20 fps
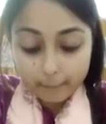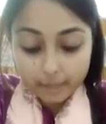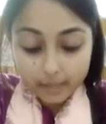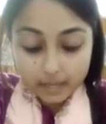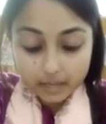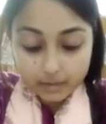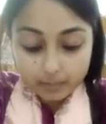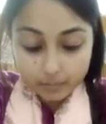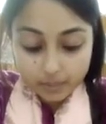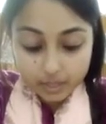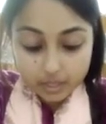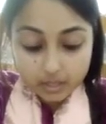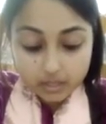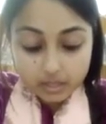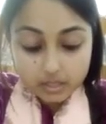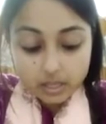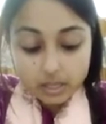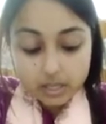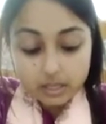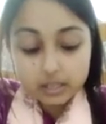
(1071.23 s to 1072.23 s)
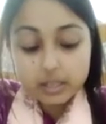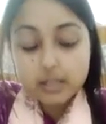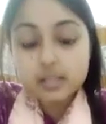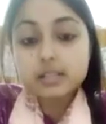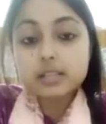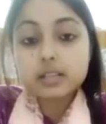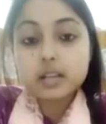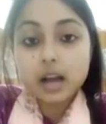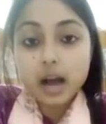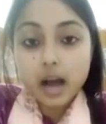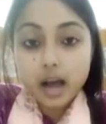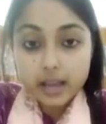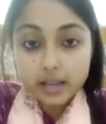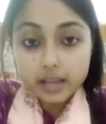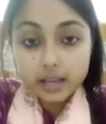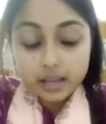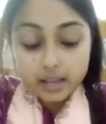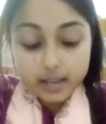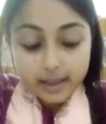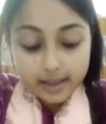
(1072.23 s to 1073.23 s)
It means the sky
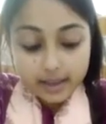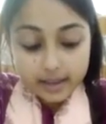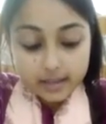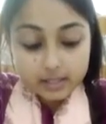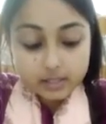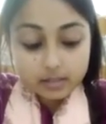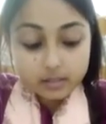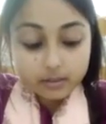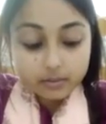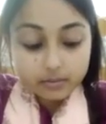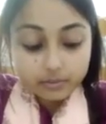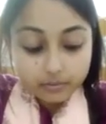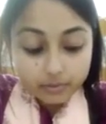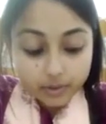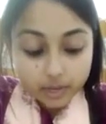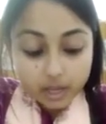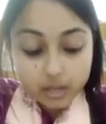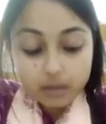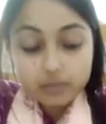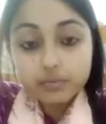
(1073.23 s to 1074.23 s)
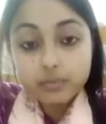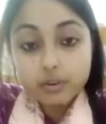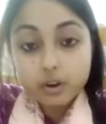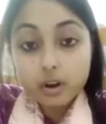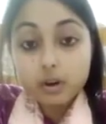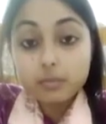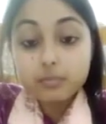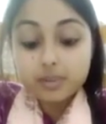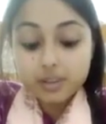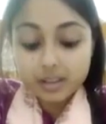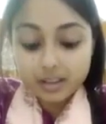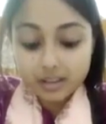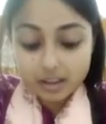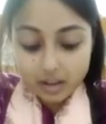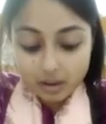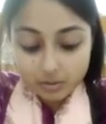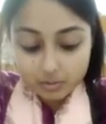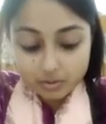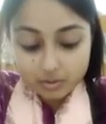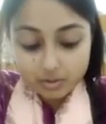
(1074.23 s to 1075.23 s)
is free from
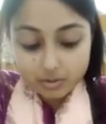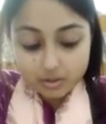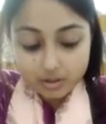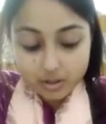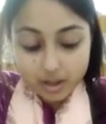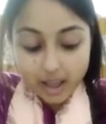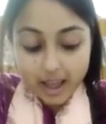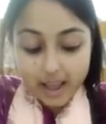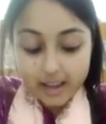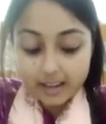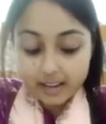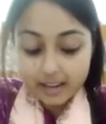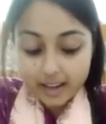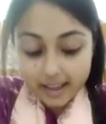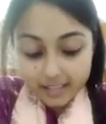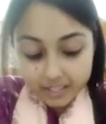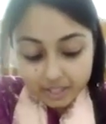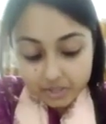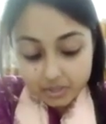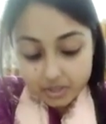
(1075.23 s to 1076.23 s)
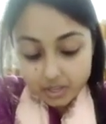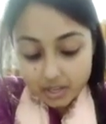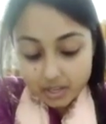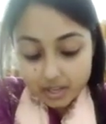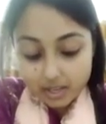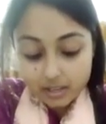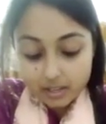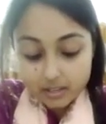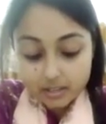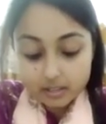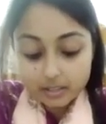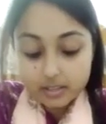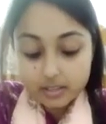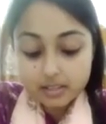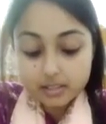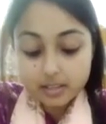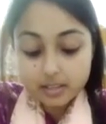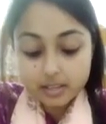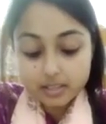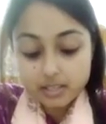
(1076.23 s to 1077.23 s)
cloud, and naturally
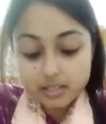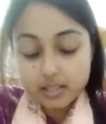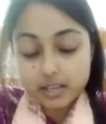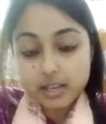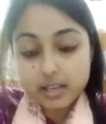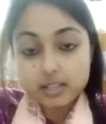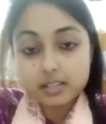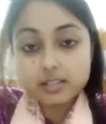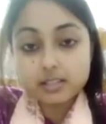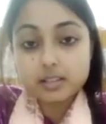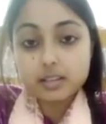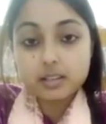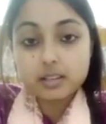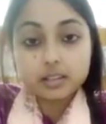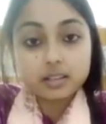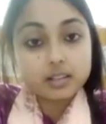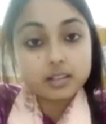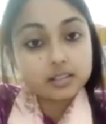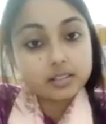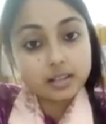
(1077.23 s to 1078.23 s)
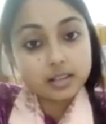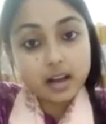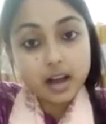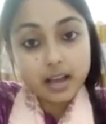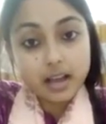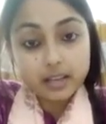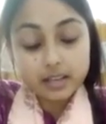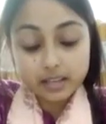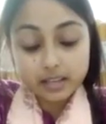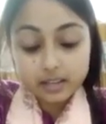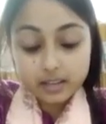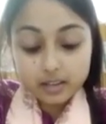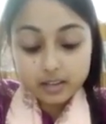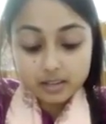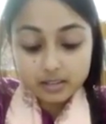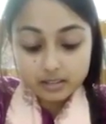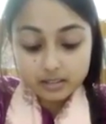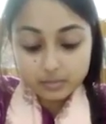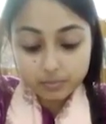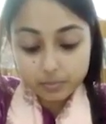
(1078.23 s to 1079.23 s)
this indicates the sky in
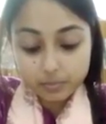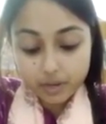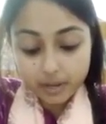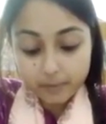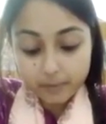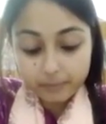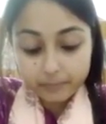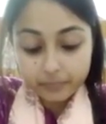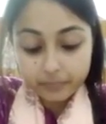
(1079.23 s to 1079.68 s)
spring.